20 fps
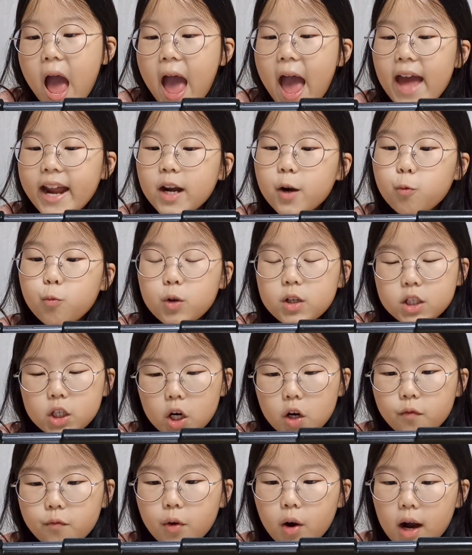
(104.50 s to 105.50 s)
And in
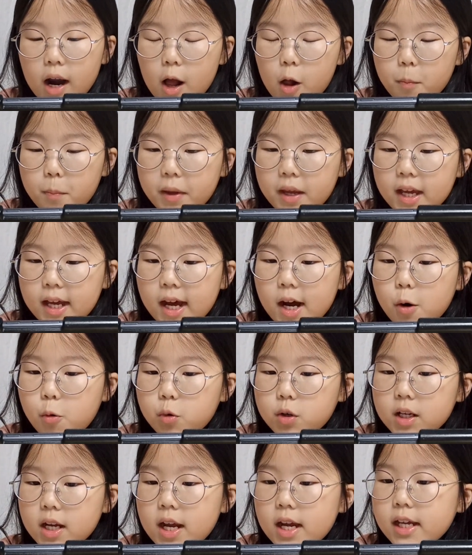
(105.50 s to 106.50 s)
return for helping
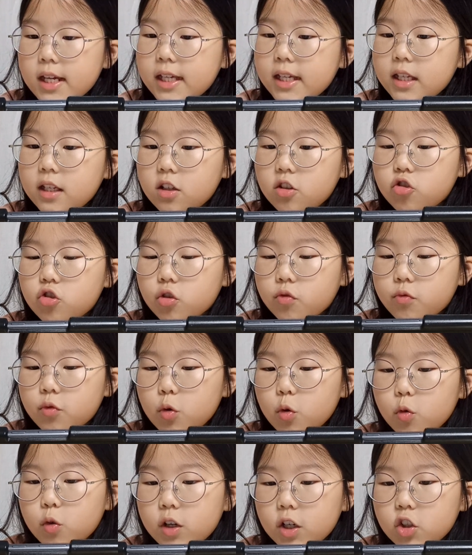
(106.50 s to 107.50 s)
out, each of
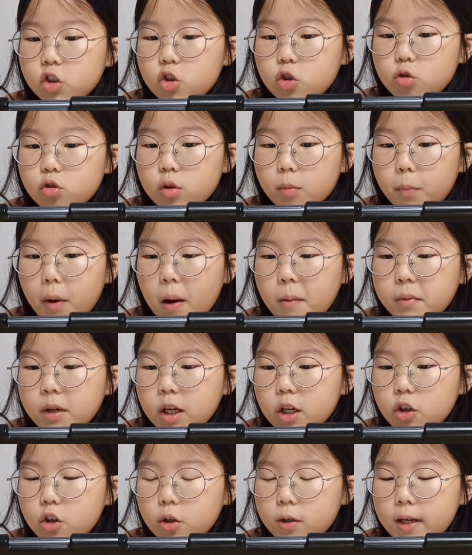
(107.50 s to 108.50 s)
you can choose a
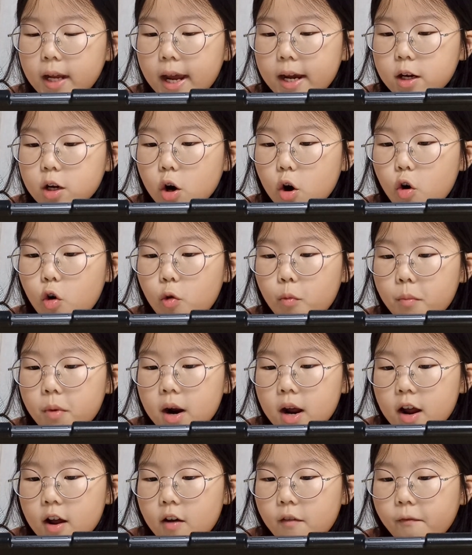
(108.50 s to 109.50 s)
pumpkin to take home.
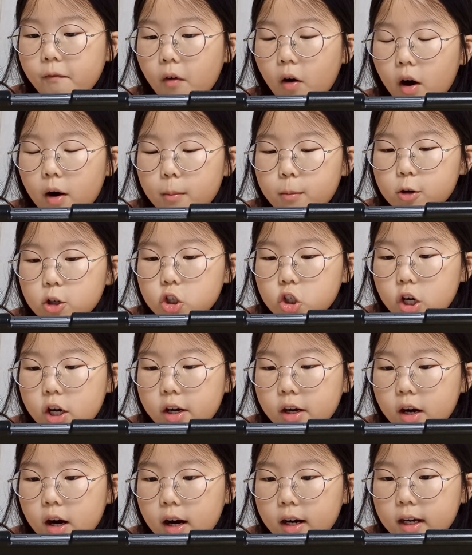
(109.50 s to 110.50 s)
Farmer
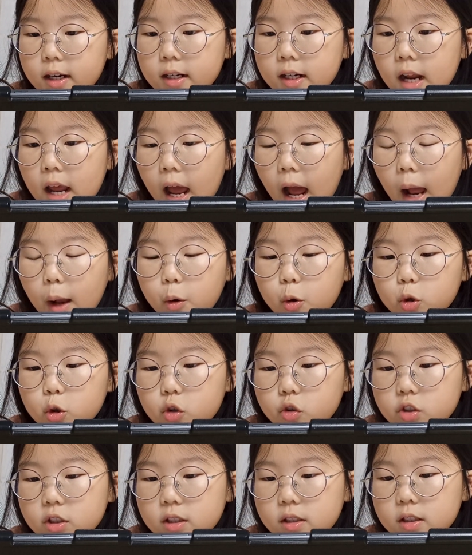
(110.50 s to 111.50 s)
Jared nodded. I'm going
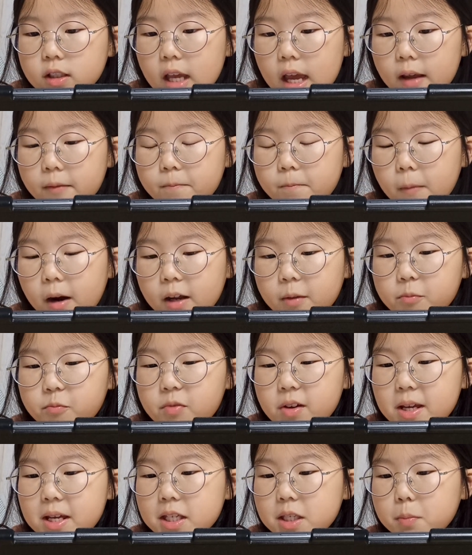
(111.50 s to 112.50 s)
to save my
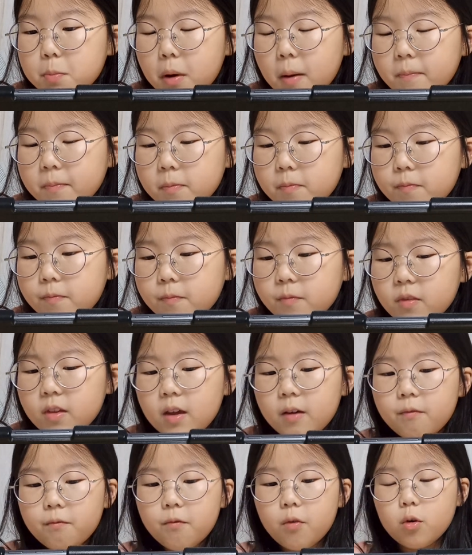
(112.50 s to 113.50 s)
biggest
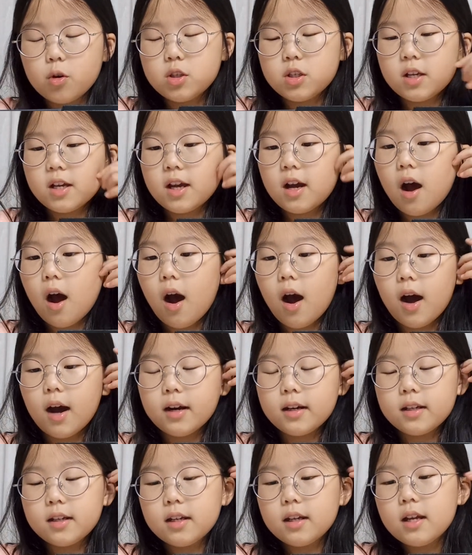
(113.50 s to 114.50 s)
pumpkin for Scott,
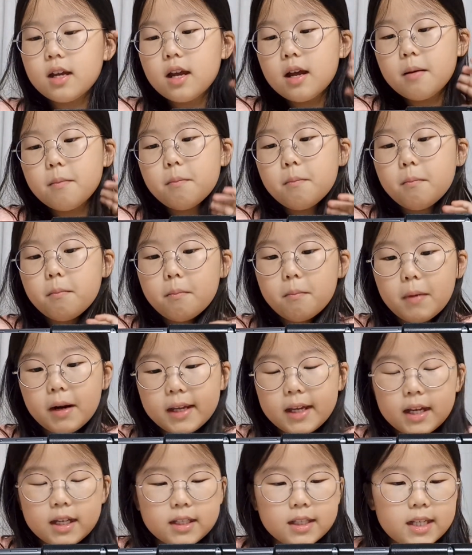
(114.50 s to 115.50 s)

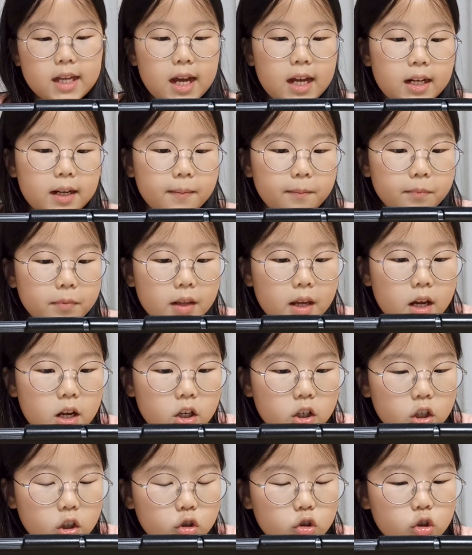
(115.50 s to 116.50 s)
Micah said.
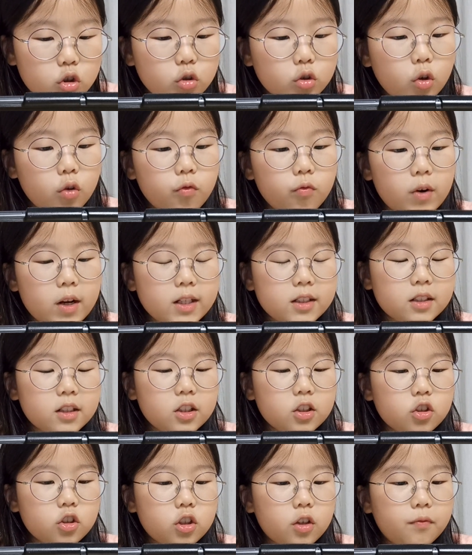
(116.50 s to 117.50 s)
The children raced
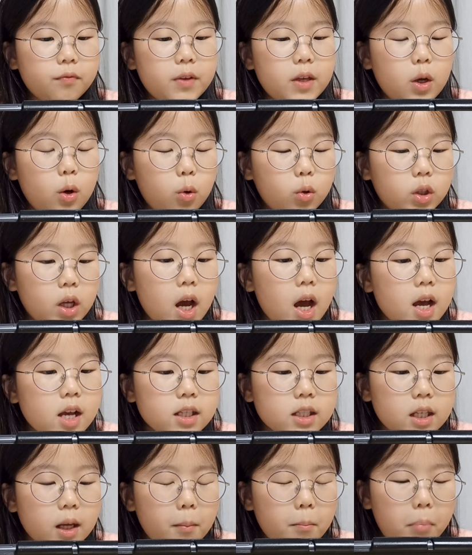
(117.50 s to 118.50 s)
into the field.
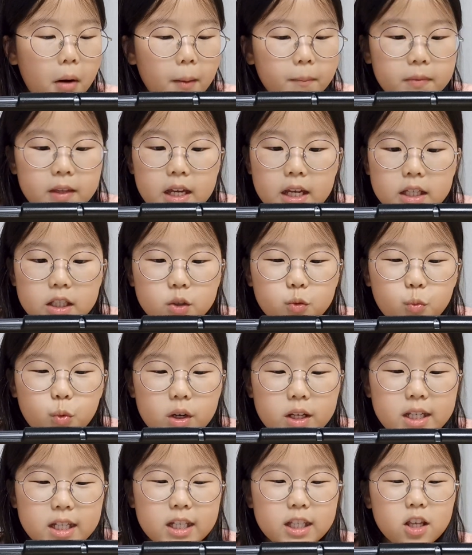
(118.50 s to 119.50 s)
Some pumpkins were
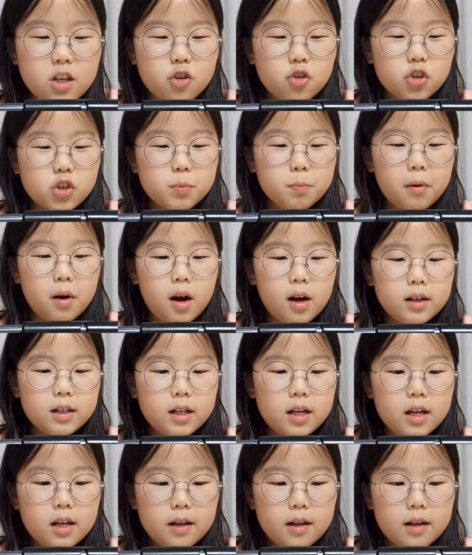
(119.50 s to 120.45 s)
easy to spot,